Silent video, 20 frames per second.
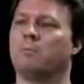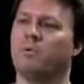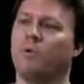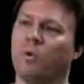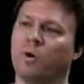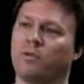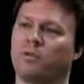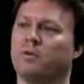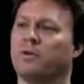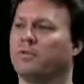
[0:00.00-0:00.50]
just be
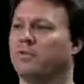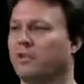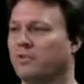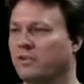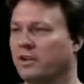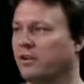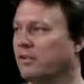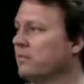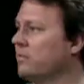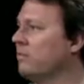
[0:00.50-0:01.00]
able to port their
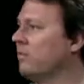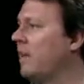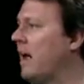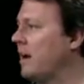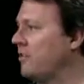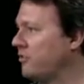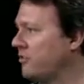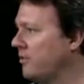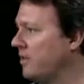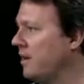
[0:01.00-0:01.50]
existing
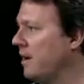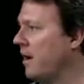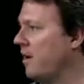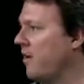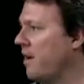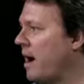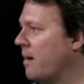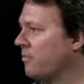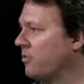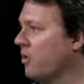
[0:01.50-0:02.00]
Flash
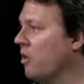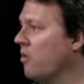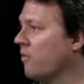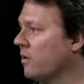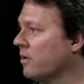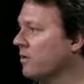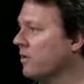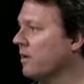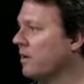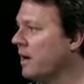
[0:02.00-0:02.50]
and Air
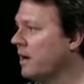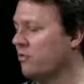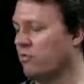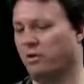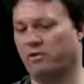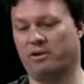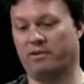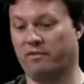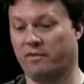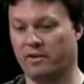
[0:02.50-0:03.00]
apps over to
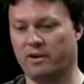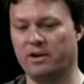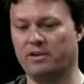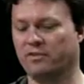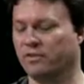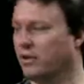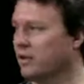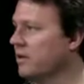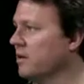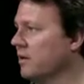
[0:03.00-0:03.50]
Android
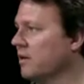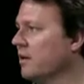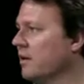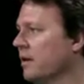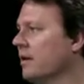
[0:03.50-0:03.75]
very easily.